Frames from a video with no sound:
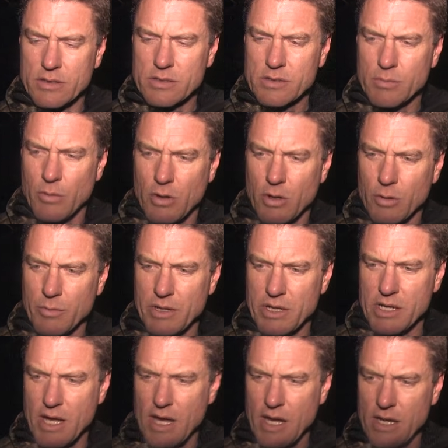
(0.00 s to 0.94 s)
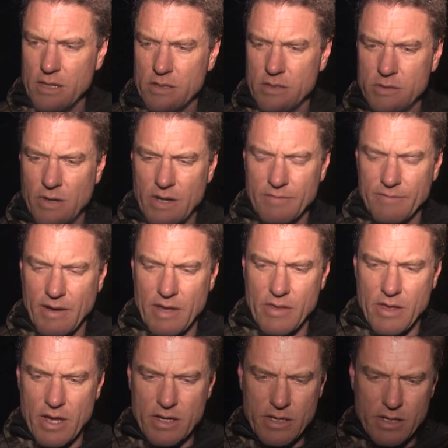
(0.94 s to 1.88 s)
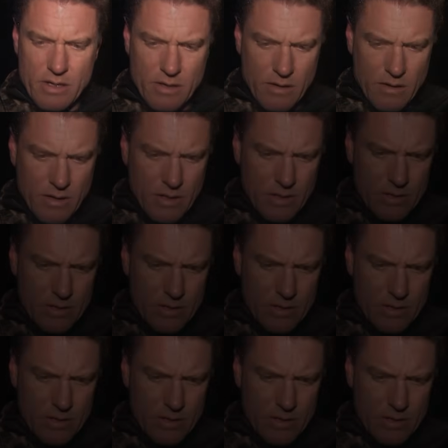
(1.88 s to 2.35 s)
tomorrow midday and try to find that deer.